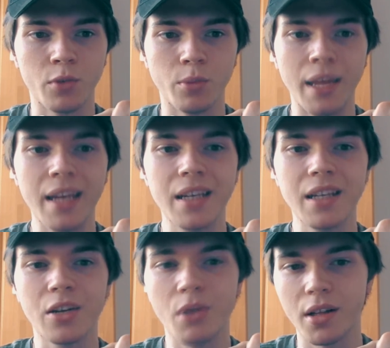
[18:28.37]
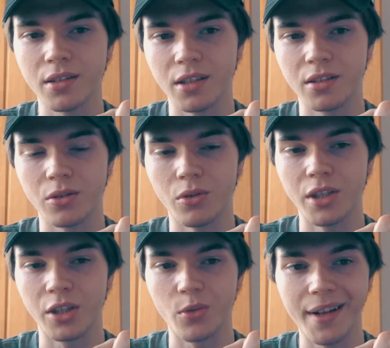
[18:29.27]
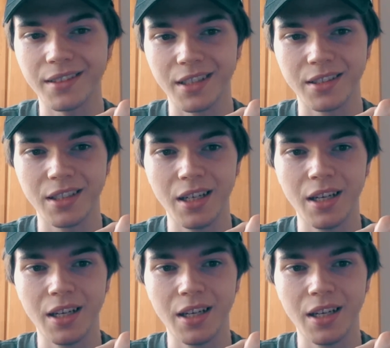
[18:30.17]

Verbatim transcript: from taking the granted or the granted